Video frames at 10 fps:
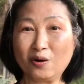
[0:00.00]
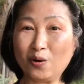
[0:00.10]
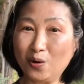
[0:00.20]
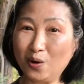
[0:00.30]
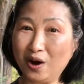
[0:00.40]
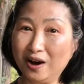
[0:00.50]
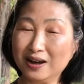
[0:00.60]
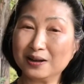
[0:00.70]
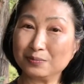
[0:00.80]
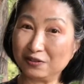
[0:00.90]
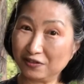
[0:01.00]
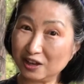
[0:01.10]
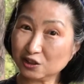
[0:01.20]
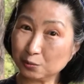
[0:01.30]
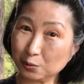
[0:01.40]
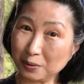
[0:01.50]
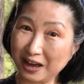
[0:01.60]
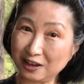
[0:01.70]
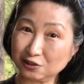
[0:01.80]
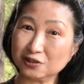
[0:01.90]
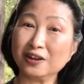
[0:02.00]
or my Facebook page,